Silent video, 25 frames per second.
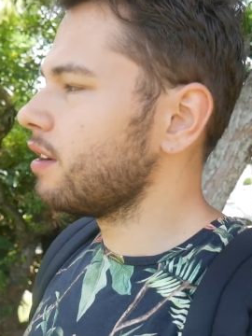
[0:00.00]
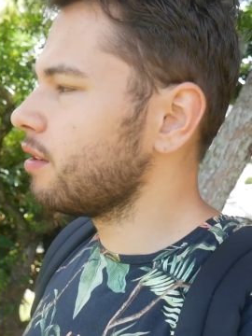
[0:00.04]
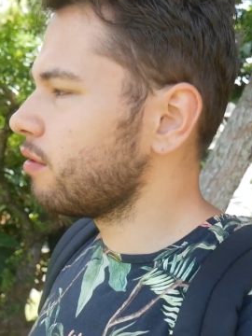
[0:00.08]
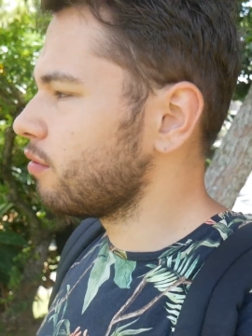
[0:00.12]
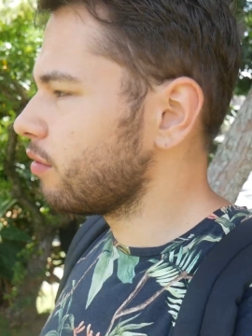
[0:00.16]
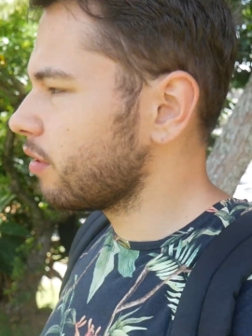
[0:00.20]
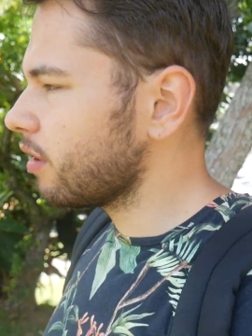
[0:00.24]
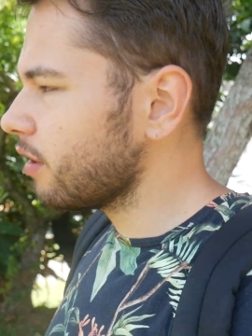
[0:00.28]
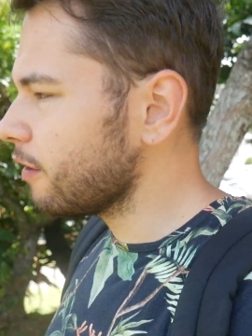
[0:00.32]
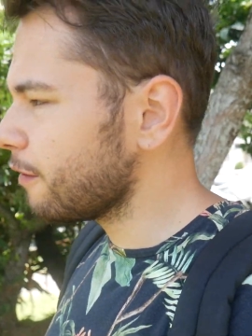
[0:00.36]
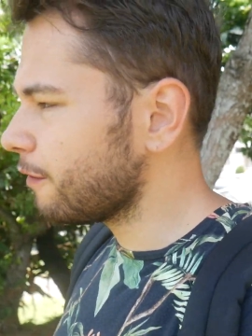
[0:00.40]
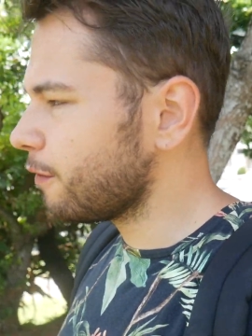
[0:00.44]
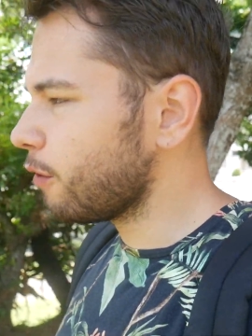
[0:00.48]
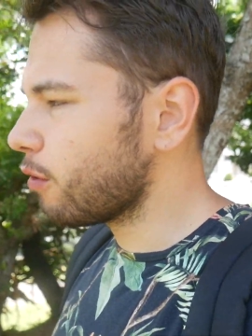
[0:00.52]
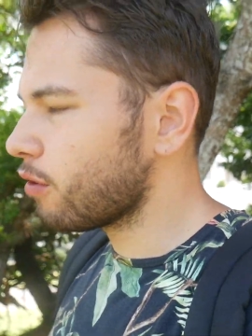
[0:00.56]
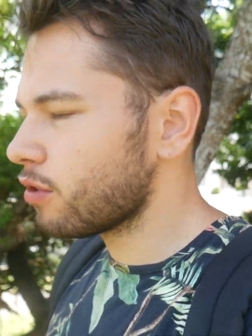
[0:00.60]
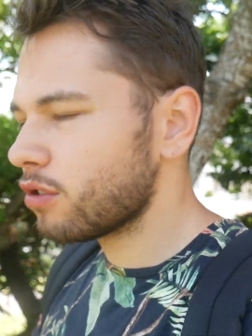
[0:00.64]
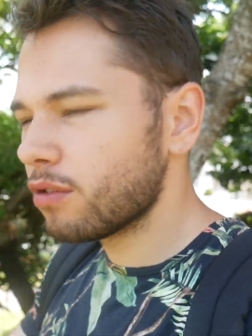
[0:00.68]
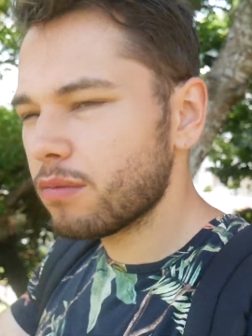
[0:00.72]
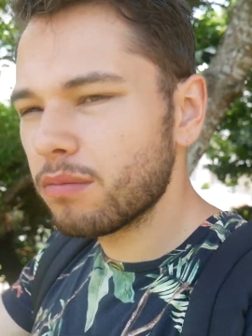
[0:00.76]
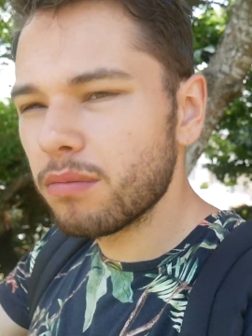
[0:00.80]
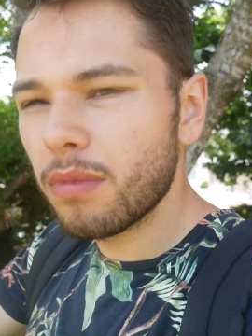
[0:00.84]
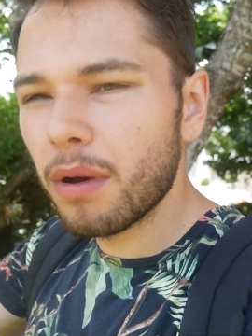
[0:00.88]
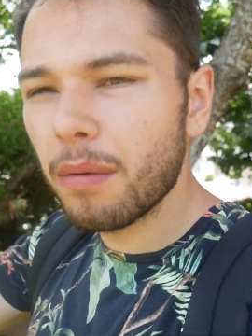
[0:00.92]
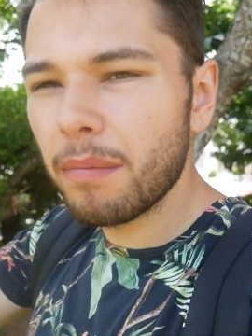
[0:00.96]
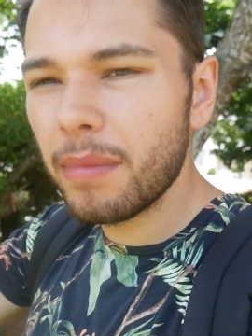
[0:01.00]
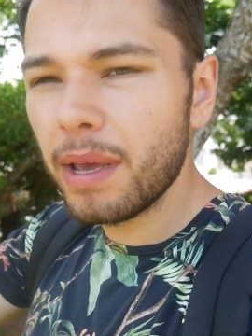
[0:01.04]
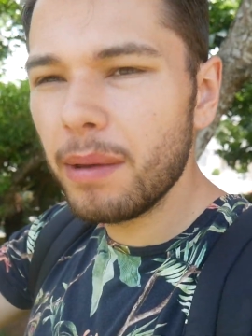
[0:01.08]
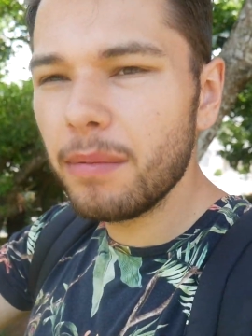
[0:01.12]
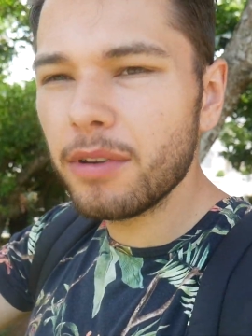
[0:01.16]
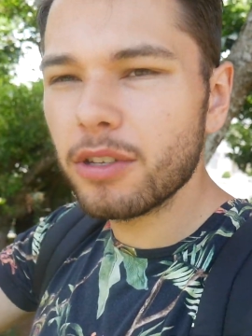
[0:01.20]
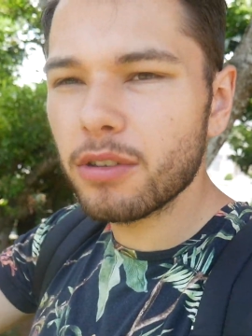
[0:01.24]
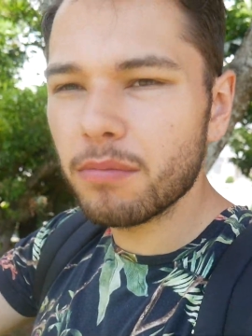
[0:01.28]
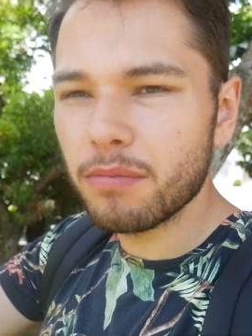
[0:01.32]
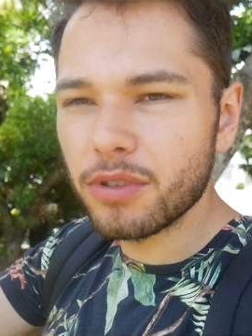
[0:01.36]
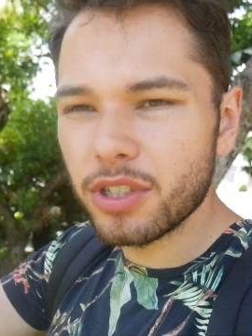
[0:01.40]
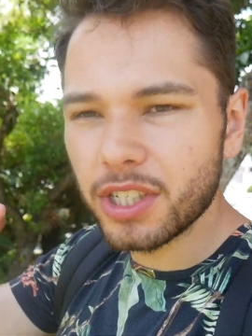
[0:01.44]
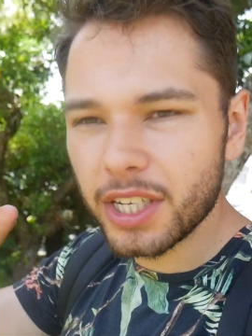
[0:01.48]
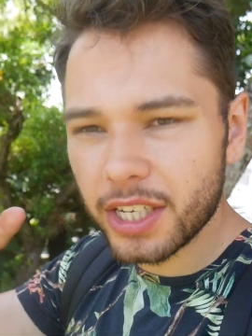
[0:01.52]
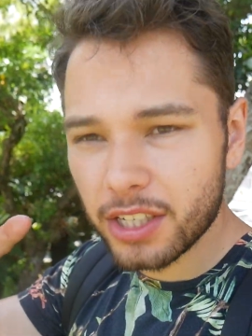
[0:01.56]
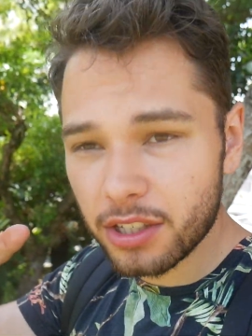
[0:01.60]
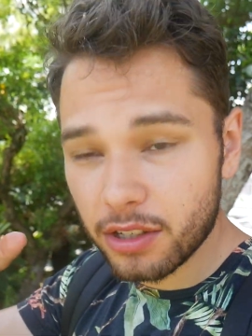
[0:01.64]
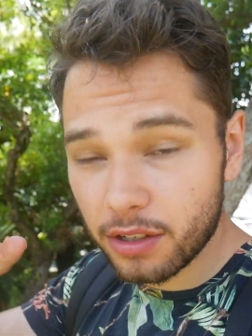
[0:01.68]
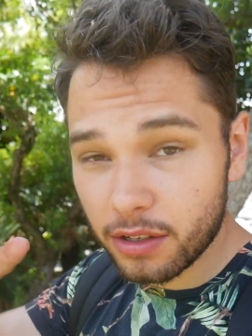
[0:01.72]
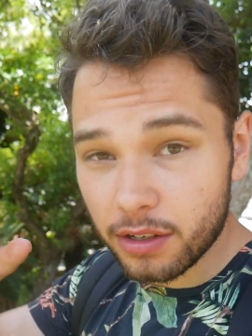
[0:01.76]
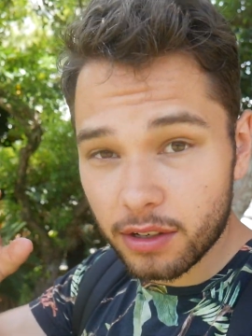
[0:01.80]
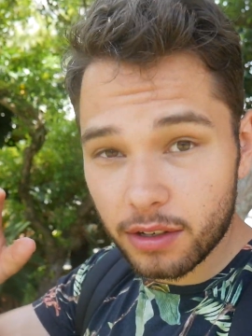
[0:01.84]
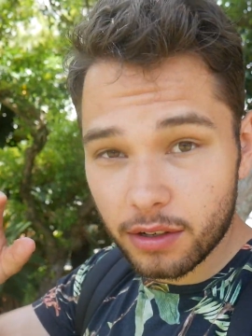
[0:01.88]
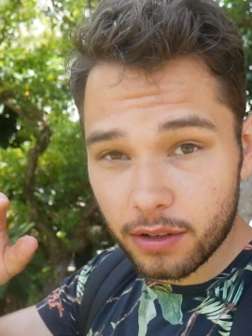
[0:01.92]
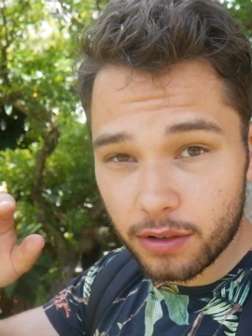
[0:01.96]
We're gonna focus on maybe some 6th
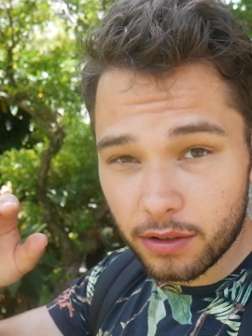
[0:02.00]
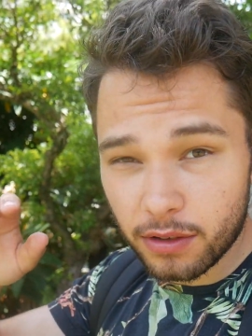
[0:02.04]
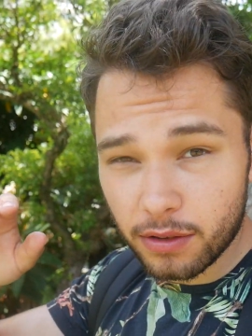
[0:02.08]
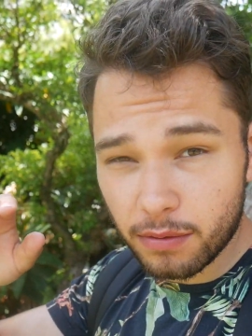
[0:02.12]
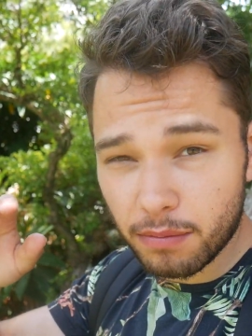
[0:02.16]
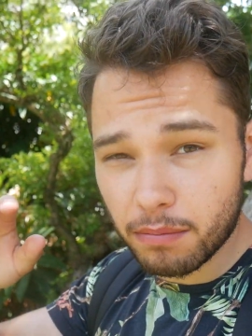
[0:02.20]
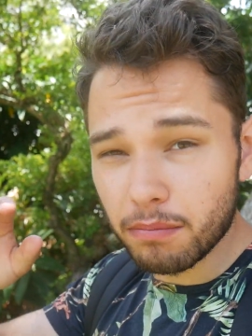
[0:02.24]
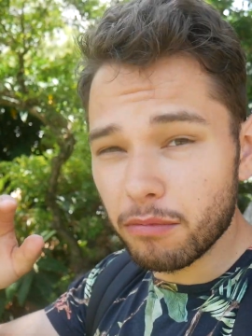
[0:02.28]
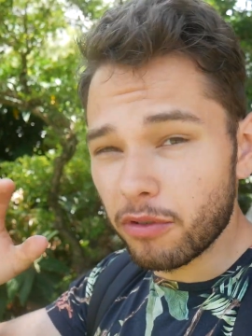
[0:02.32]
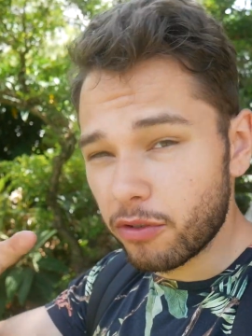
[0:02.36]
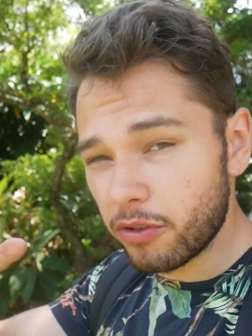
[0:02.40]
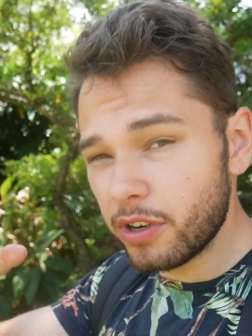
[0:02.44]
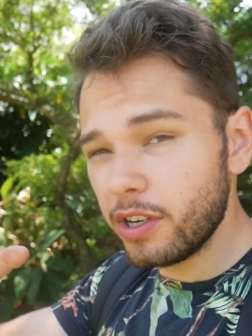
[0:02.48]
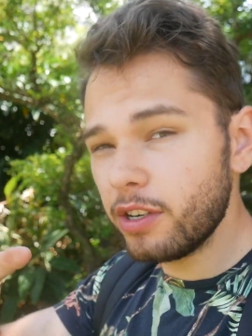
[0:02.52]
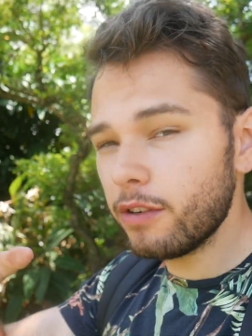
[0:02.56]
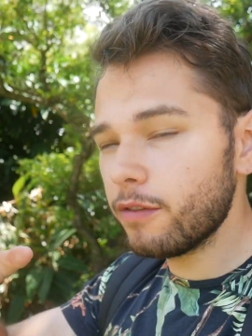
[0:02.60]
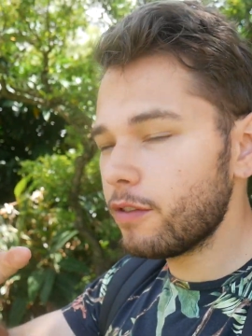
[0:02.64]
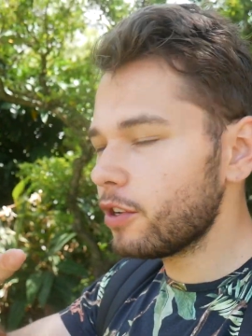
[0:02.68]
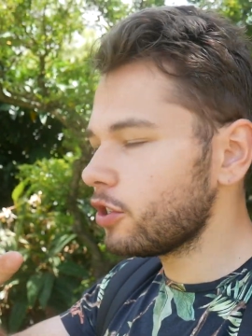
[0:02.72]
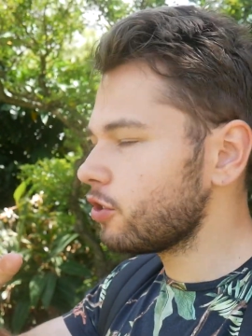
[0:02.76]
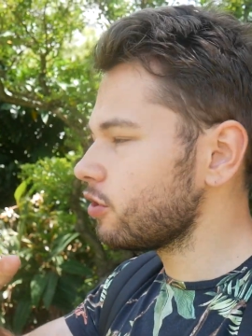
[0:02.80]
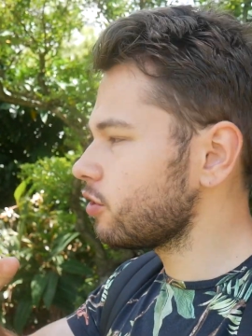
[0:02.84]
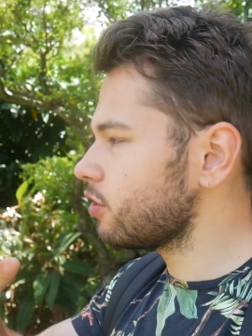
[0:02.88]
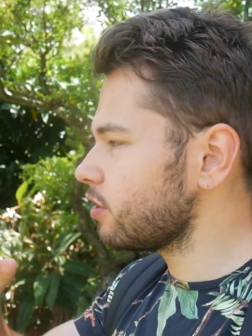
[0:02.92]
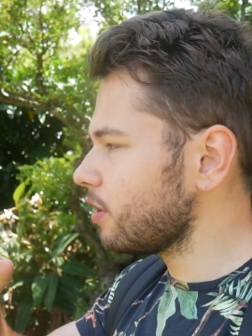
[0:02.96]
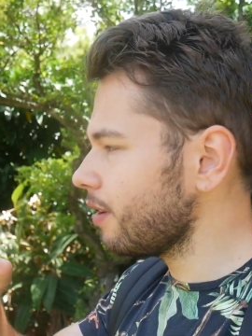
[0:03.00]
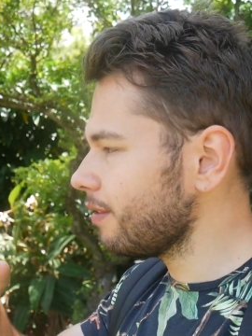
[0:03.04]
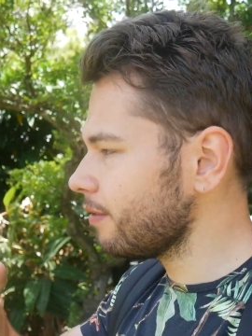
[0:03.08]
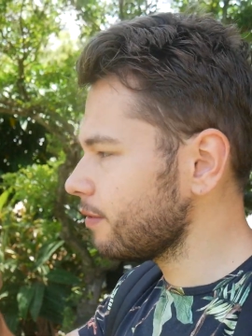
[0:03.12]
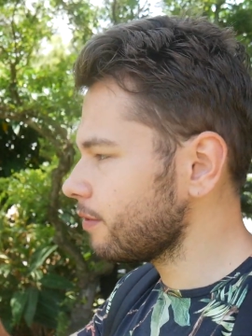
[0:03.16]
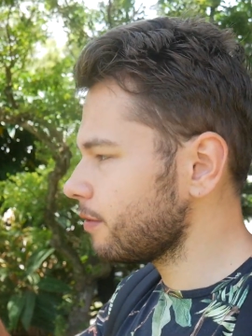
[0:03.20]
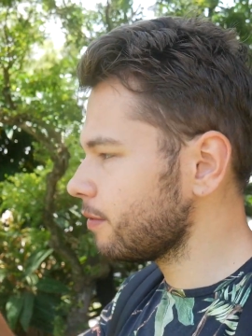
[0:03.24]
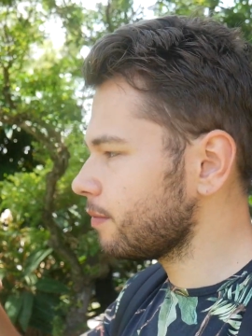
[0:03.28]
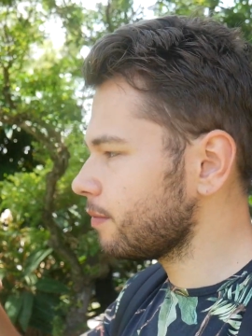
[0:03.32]
Marine Division stuff,